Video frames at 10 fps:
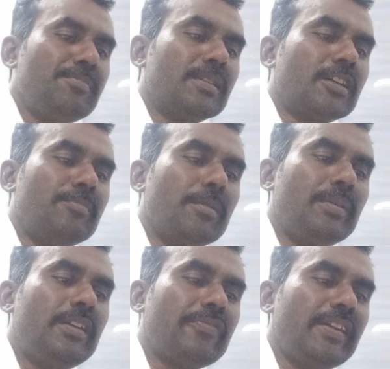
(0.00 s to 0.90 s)
method may
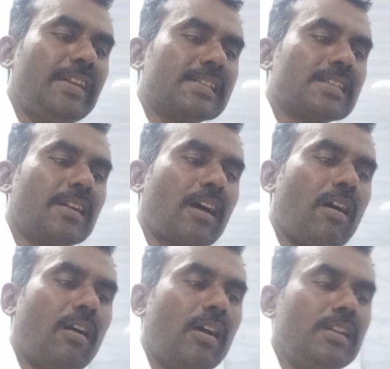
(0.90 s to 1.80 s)
be defined as an
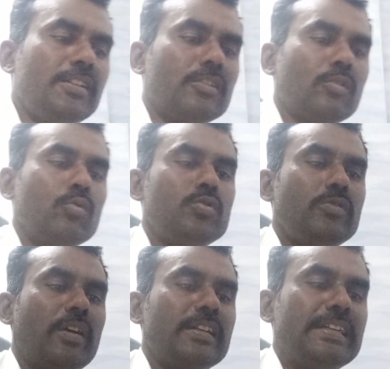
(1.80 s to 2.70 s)
all-inclusive and